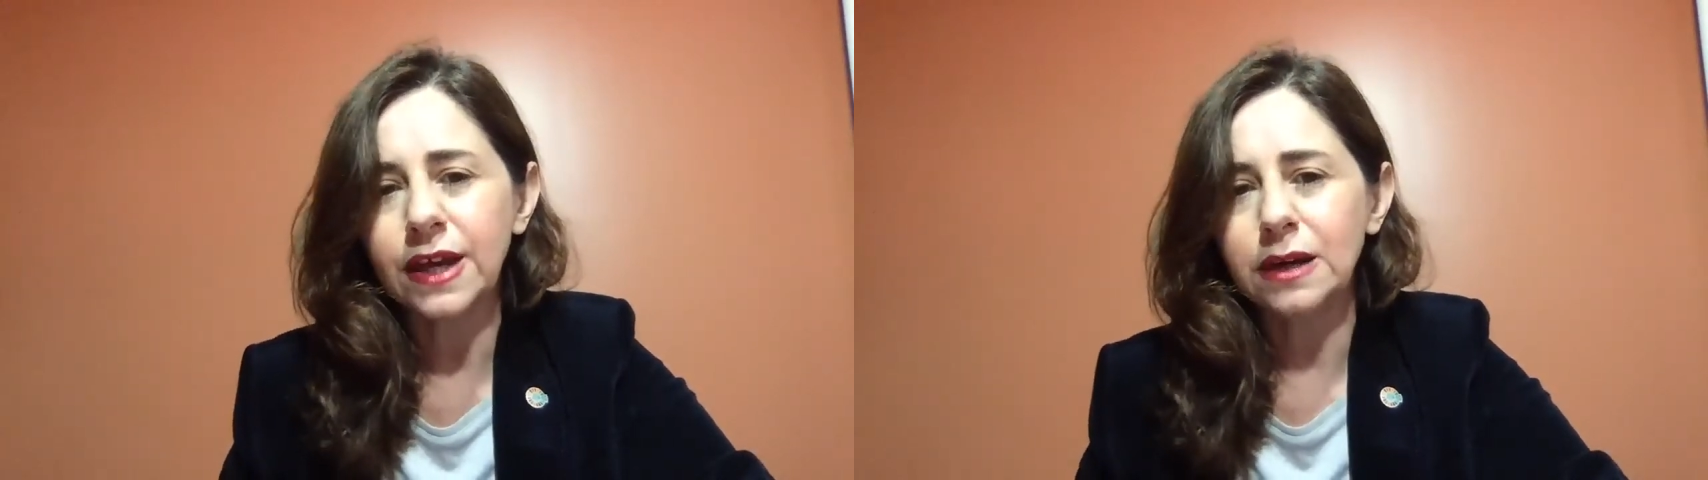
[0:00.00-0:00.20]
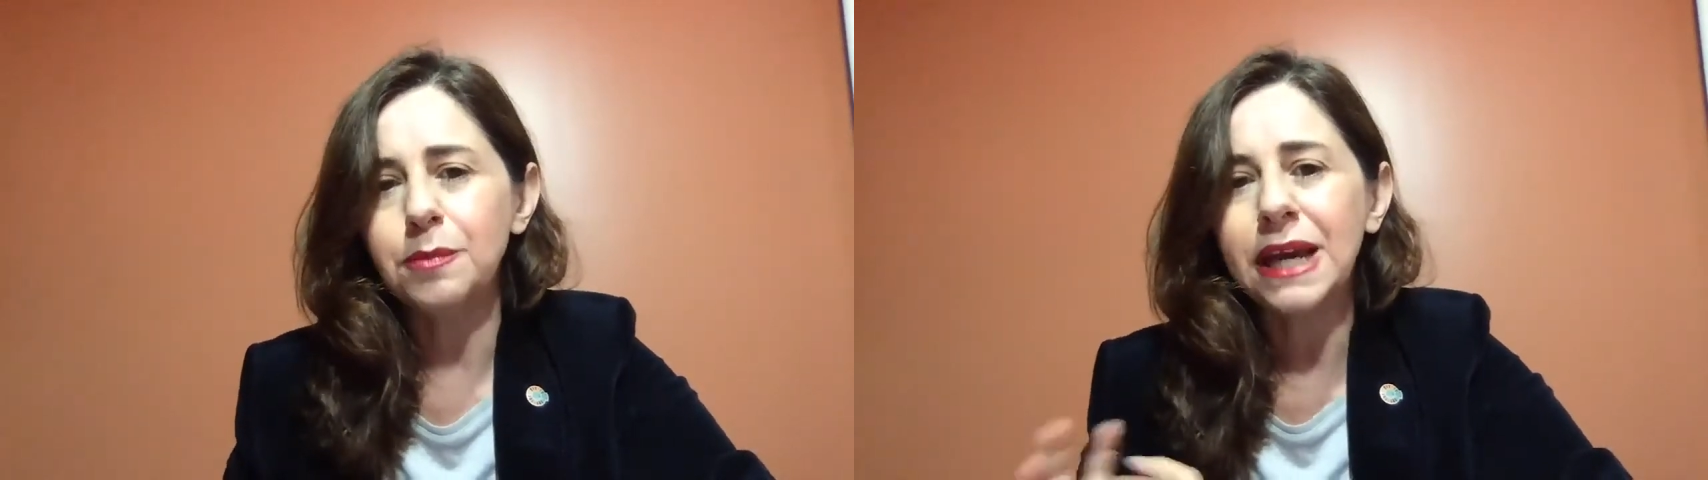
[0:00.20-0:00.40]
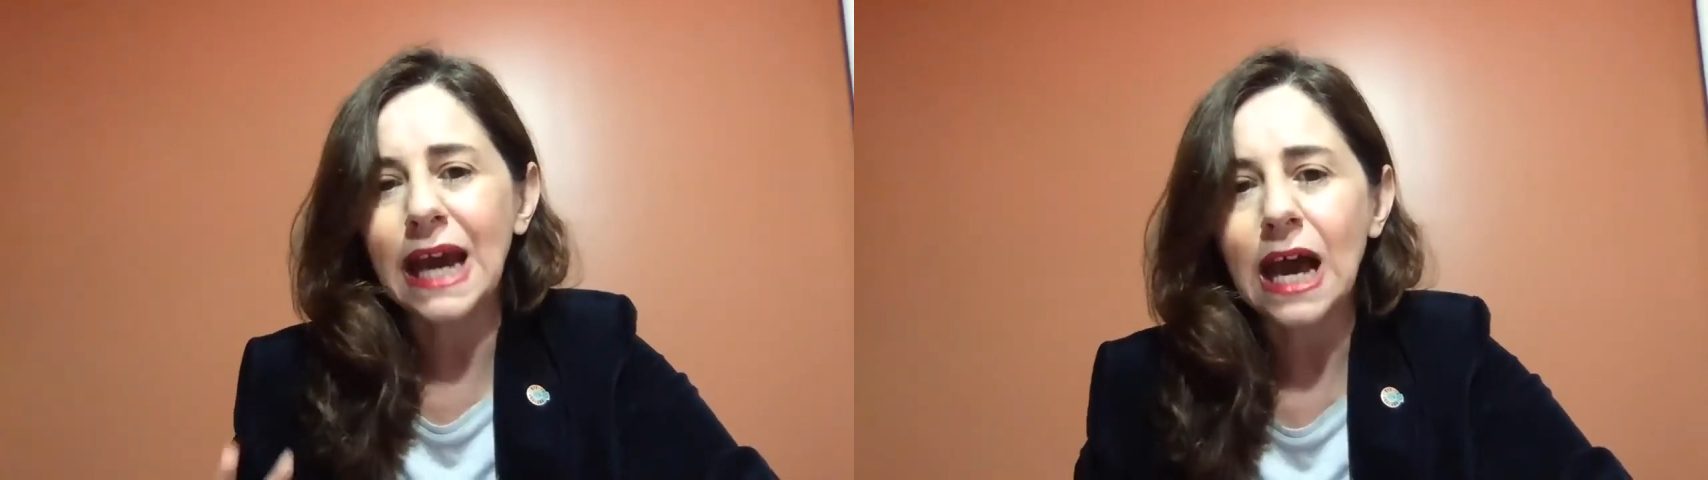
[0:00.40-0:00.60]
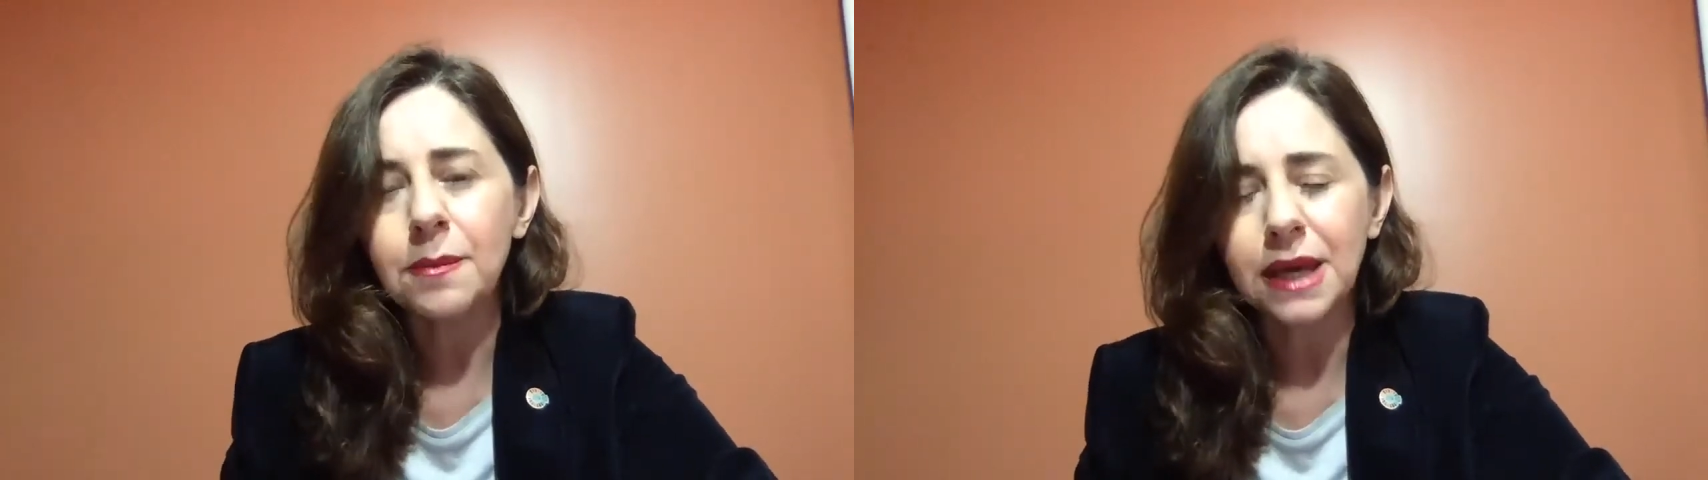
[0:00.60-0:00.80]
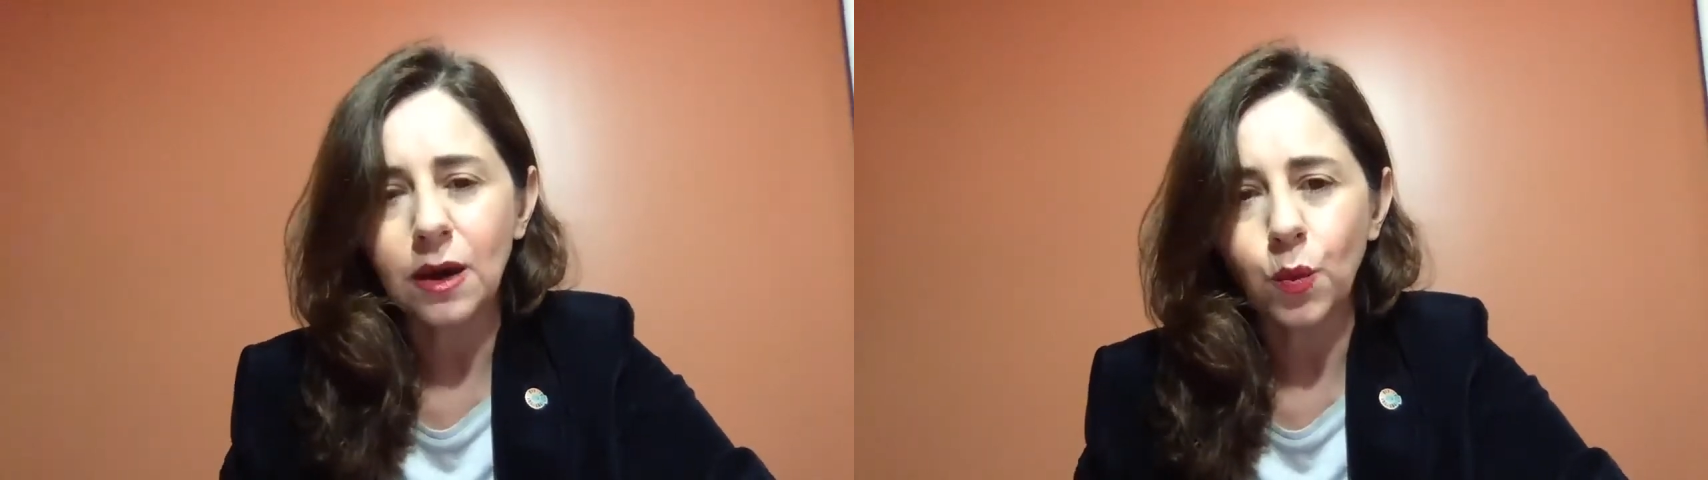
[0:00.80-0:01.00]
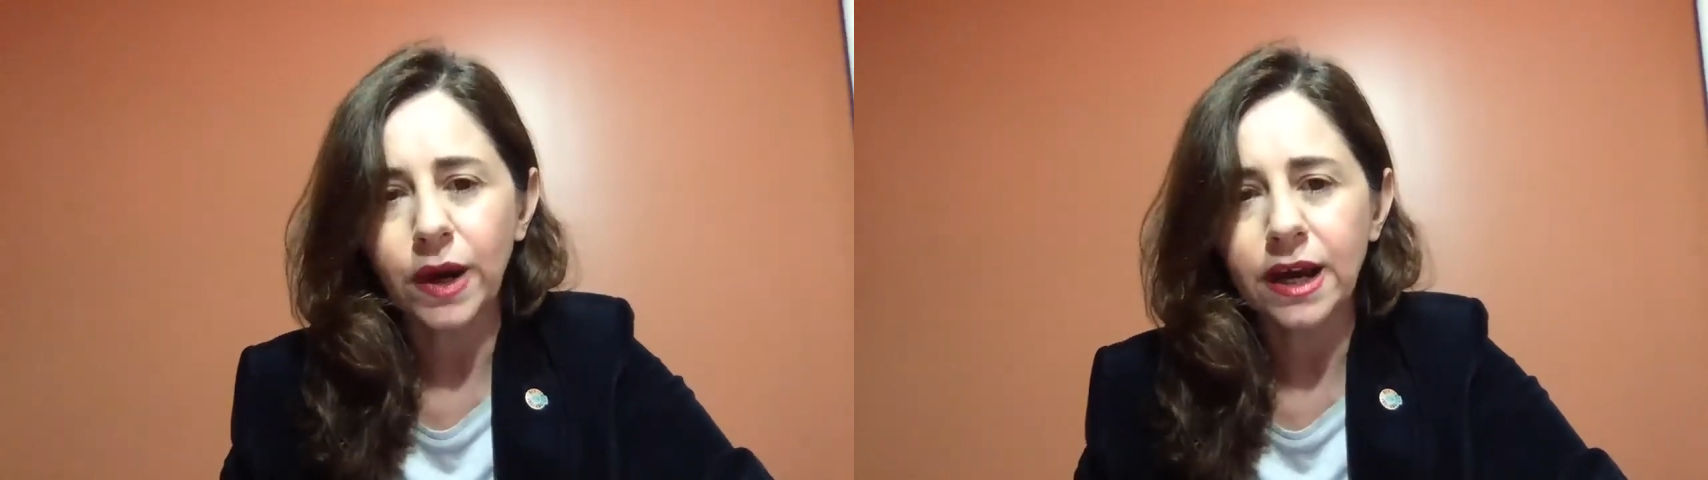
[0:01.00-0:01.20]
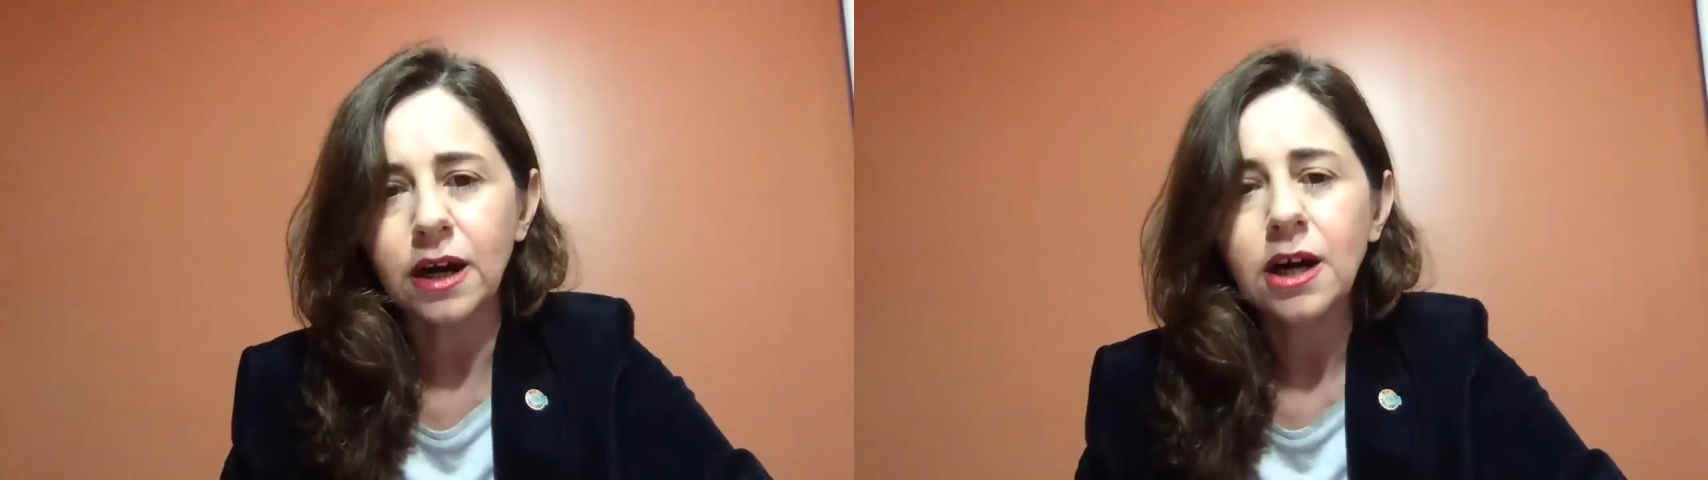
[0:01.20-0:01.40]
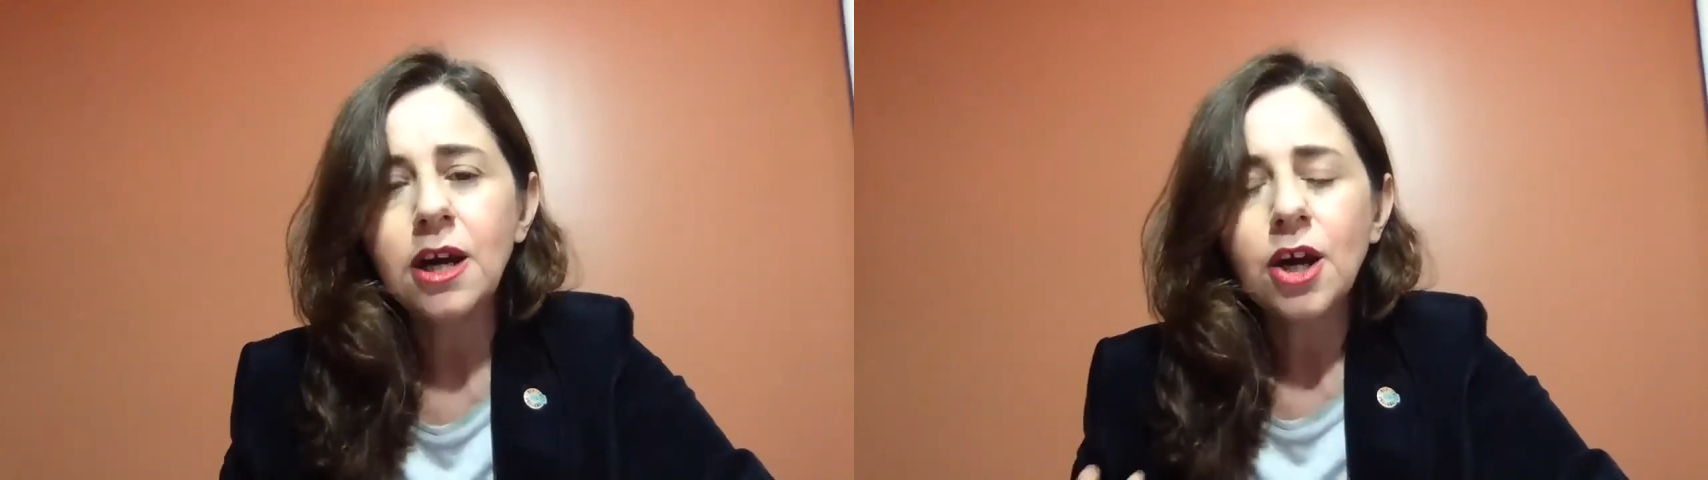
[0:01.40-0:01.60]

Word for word: than becoming aware.